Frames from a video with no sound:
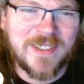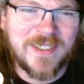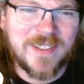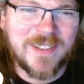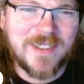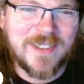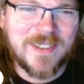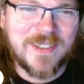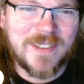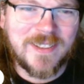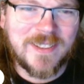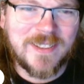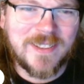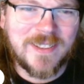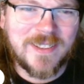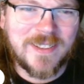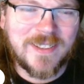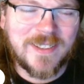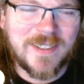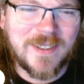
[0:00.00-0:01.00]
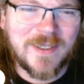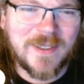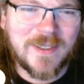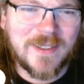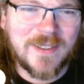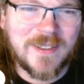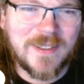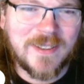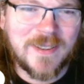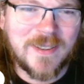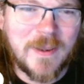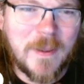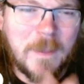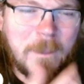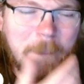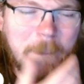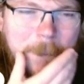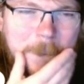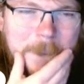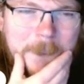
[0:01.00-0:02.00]
Well, no, they
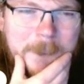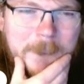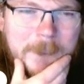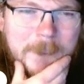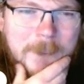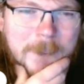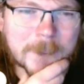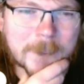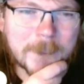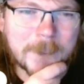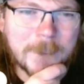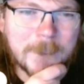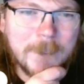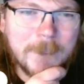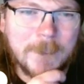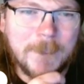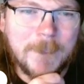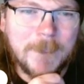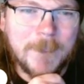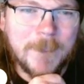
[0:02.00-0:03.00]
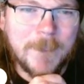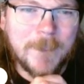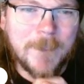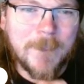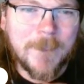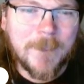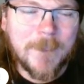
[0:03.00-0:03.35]
didn't really like call attention to it.